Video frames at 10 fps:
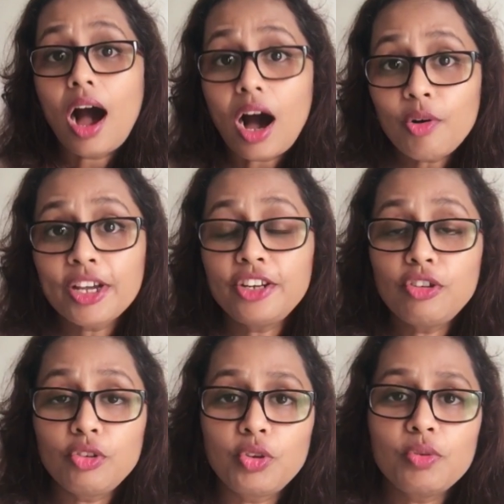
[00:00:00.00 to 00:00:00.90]
How can
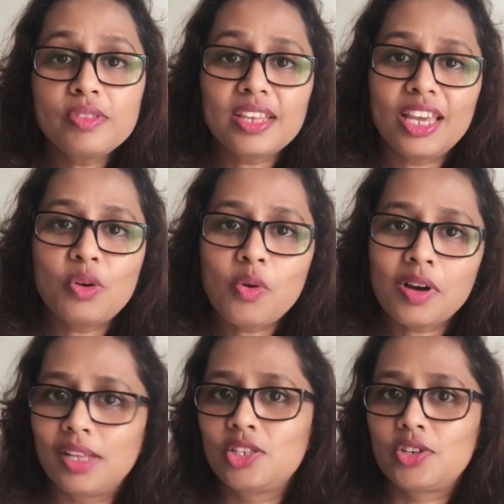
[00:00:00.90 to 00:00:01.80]
you use ego
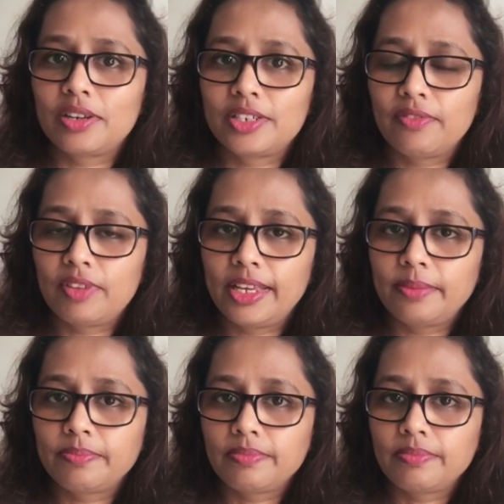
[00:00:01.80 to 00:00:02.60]
constructively?